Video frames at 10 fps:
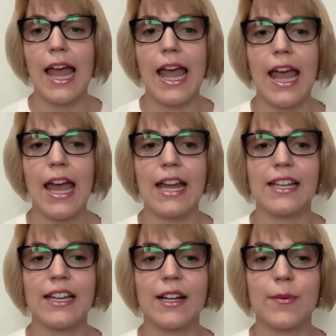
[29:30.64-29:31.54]

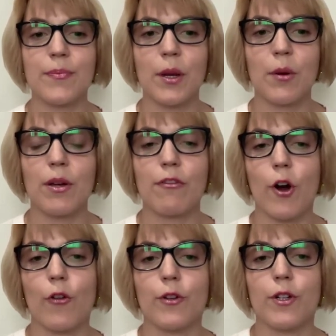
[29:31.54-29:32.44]
And with
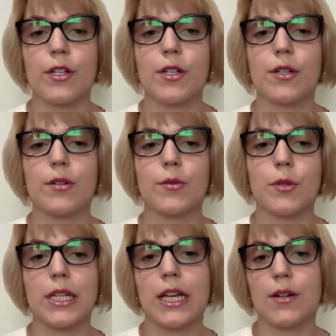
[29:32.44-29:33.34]
over
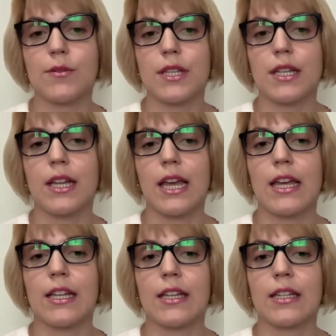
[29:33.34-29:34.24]

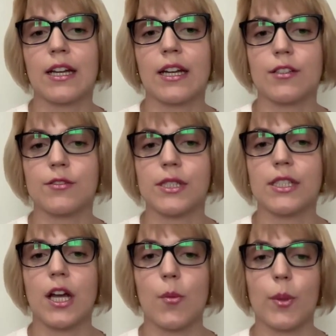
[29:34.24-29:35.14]

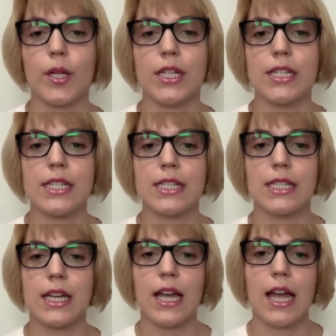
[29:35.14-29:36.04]
3,100
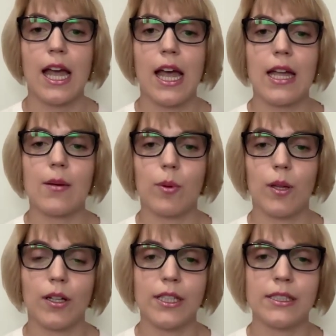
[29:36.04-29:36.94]
companies
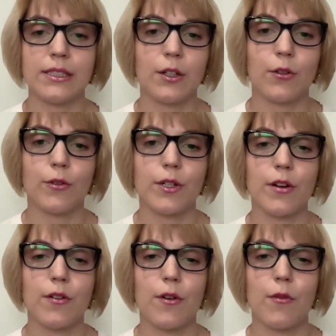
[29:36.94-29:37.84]
employing
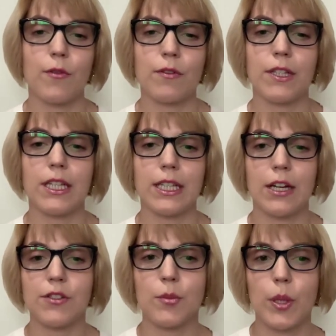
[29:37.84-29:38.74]
over
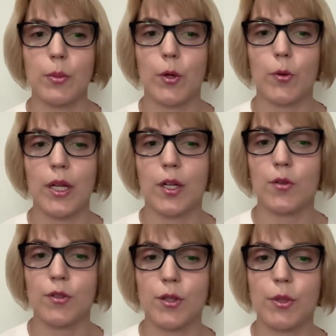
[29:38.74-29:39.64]
50,000 people and
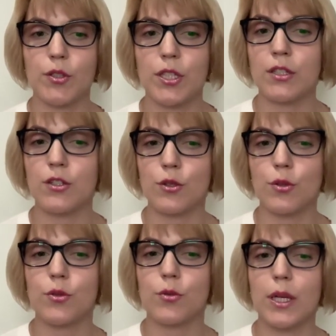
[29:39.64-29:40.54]
contributing
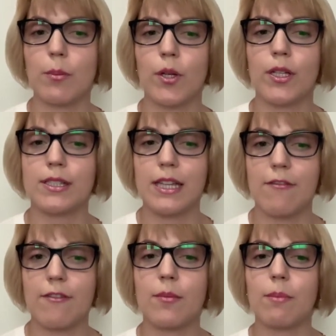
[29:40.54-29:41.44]
to
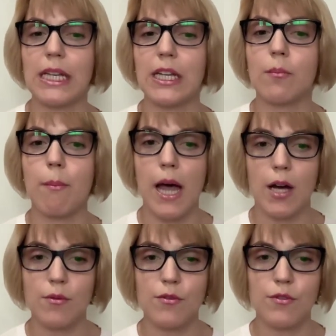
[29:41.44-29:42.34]
3.7 billion
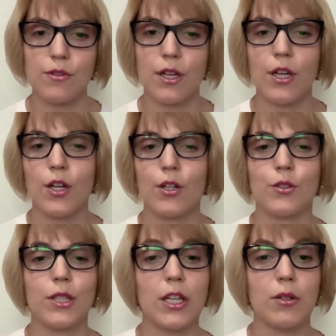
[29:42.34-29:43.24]
pounds
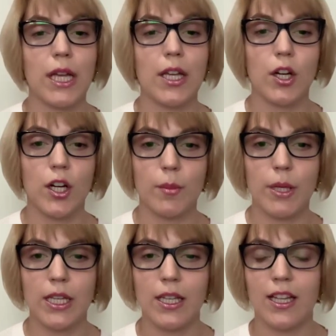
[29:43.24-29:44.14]
to the UK
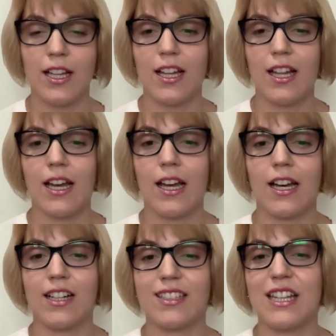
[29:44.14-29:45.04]
economy,
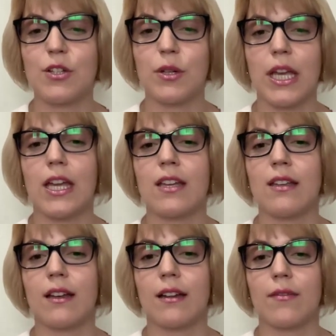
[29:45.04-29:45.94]
the
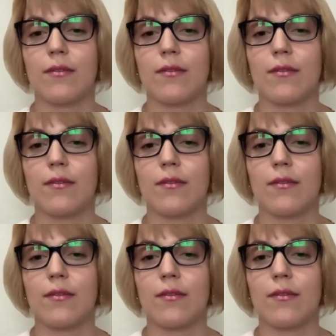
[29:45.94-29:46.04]
UK